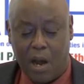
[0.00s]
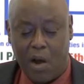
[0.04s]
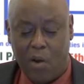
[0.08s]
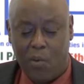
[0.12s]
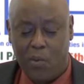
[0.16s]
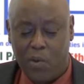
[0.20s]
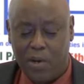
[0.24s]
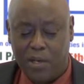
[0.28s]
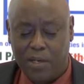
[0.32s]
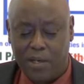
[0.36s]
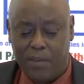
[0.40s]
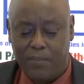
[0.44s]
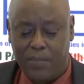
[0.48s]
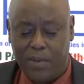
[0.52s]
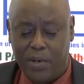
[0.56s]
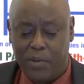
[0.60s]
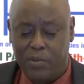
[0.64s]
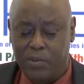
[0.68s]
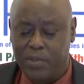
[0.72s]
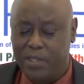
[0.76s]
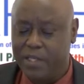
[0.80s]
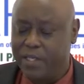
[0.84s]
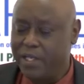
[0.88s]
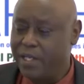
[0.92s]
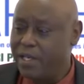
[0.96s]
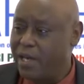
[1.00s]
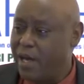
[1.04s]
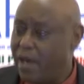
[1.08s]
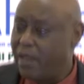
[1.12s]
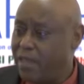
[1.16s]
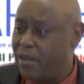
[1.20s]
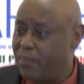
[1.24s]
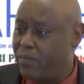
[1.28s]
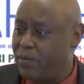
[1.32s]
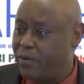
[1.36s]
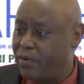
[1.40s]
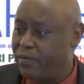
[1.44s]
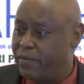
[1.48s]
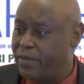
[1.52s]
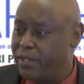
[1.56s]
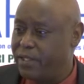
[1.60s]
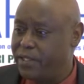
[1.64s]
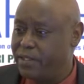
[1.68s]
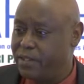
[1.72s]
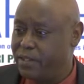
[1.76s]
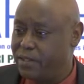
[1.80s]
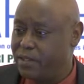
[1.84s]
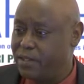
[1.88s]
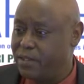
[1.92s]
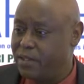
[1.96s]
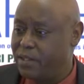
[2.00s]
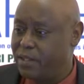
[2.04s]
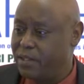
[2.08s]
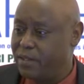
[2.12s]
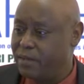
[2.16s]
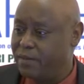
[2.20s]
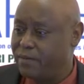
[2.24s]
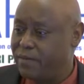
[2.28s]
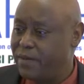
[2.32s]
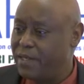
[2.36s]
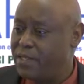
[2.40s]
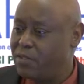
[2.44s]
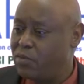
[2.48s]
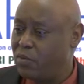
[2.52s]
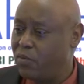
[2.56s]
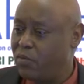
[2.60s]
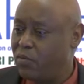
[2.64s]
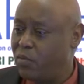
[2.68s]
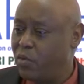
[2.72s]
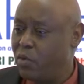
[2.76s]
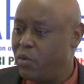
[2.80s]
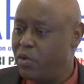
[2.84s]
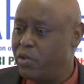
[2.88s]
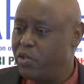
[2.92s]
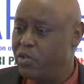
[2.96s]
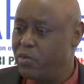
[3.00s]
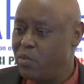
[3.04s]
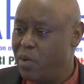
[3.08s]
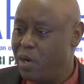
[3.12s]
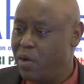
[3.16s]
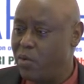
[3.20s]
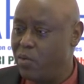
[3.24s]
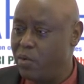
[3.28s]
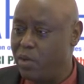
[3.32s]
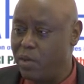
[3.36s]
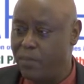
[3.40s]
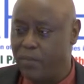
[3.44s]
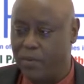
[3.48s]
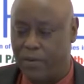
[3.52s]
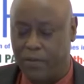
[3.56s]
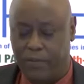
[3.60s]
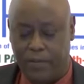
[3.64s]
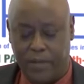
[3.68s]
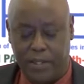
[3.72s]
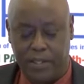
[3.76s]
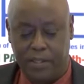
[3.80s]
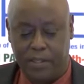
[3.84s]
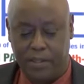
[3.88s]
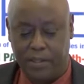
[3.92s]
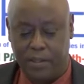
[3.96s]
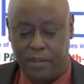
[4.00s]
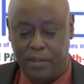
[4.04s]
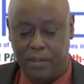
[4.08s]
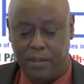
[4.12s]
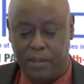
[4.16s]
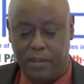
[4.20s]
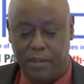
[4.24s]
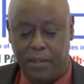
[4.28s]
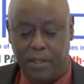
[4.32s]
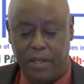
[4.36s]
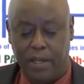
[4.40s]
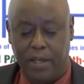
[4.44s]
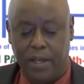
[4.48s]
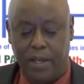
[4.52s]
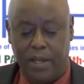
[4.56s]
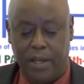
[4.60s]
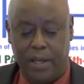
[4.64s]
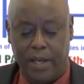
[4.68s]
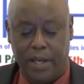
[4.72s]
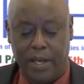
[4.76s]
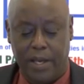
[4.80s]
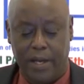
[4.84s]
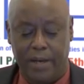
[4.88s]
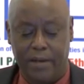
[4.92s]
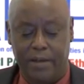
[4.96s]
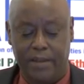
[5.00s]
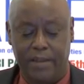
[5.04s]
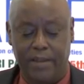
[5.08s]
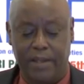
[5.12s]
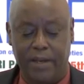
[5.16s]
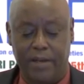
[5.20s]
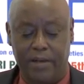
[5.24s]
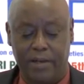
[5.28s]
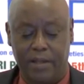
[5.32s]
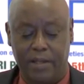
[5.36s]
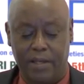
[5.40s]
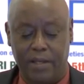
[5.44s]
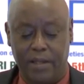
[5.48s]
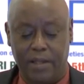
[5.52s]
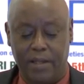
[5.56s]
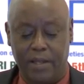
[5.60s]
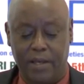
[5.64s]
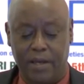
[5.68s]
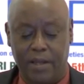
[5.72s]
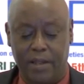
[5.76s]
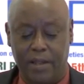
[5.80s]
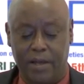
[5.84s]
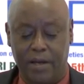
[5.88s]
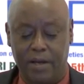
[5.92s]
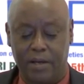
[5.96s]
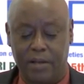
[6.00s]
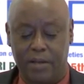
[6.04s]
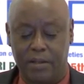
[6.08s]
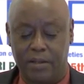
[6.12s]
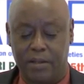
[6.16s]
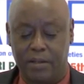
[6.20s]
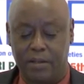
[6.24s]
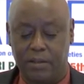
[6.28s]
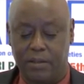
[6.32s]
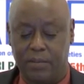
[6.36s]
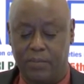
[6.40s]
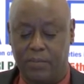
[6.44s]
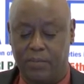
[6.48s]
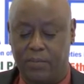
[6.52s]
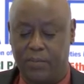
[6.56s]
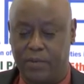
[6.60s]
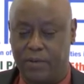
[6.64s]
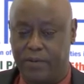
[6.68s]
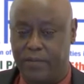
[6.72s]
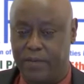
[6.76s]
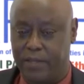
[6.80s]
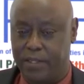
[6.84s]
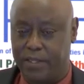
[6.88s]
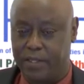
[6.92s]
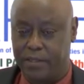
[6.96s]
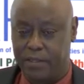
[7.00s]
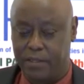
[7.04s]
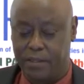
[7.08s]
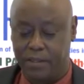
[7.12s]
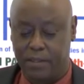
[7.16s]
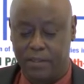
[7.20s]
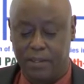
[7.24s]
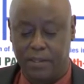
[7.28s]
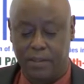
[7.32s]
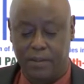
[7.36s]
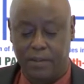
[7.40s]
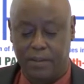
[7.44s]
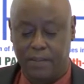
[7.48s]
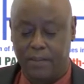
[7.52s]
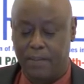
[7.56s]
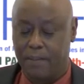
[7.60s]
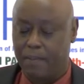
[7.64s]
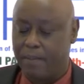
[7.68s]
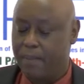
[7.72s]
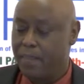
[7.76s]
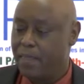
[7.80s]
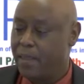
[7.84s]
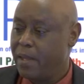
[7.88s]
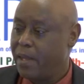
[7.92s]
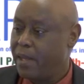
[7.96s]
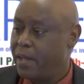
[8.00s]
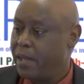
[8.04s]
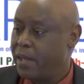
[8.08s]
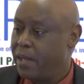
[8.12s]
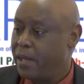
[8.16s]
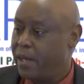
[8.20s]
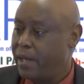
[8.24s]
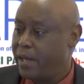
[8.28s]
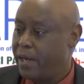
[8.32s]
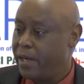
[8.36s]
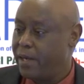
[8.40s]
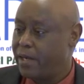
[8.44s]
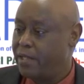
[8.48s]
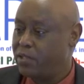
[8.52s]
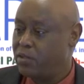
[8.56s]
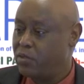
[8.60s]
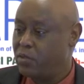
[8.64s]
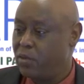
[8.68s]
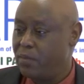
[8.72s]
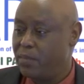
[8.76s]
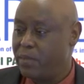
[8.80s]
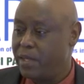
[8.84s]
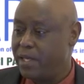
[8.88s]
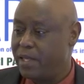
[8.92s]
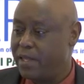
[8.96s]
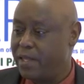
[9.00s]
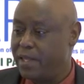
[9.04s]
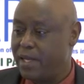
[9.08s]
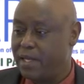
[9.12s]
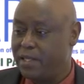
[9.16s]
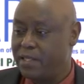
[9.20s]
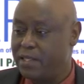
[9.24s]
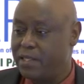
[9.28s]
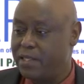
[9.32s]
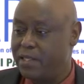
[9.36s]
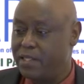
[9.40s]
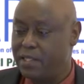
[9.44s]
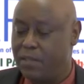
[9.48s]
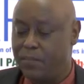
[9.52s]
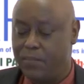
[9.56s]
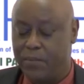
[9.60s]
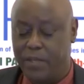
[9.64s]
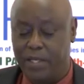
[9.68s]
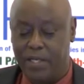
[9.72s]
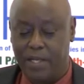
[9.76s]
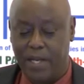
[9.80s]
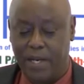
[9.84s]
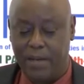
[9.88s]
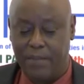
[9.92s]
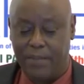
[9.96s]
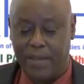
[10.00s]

What about in other professions? First of all, your own profession, and then in the other professions. And assuming that disciplinary